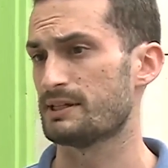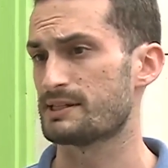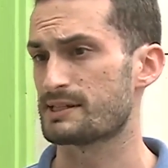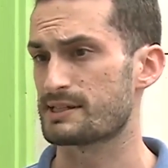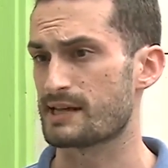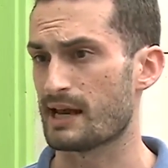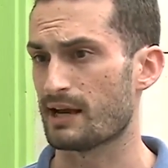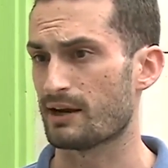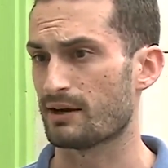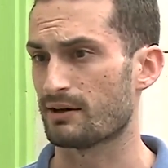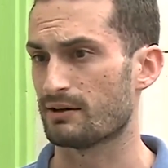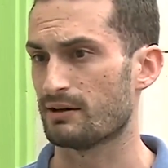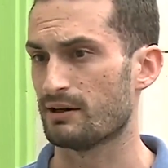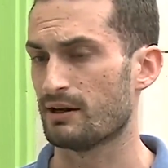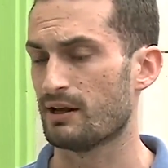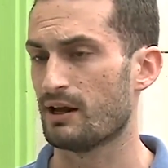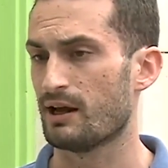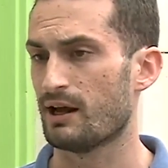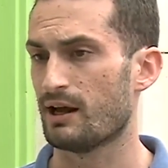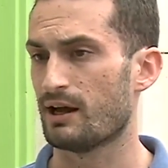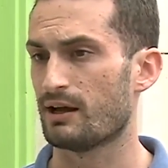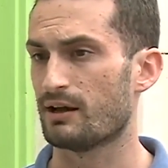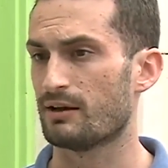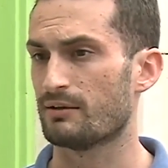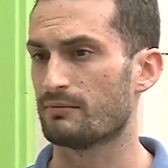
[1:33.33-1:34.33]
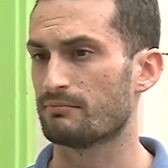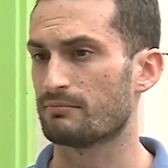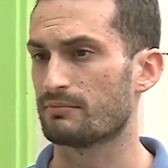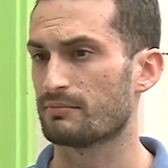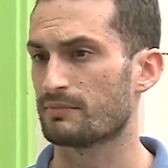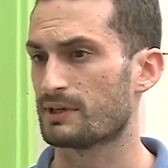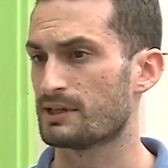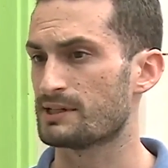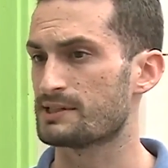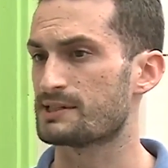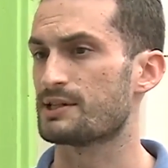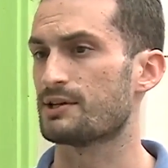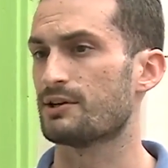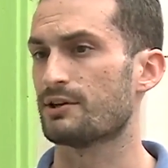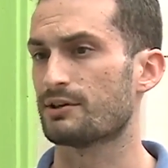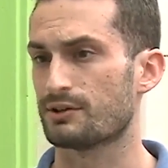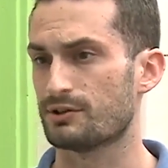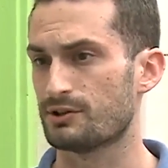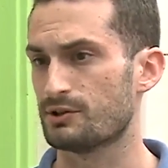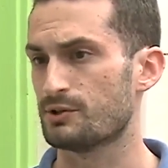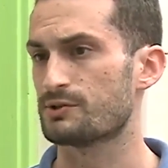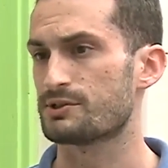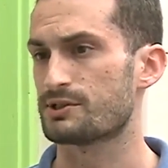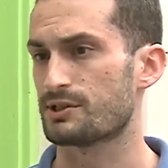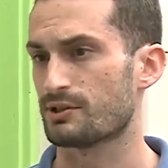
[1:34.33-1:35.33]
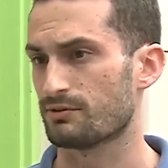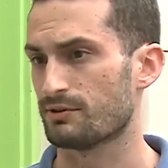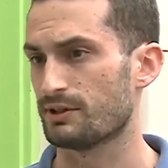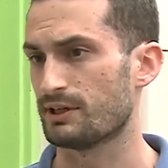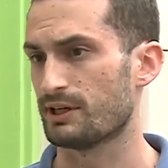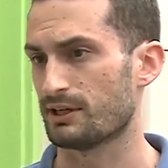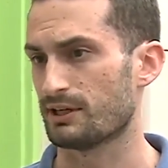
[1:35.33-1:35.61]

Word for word: be scared, um, considering the news they're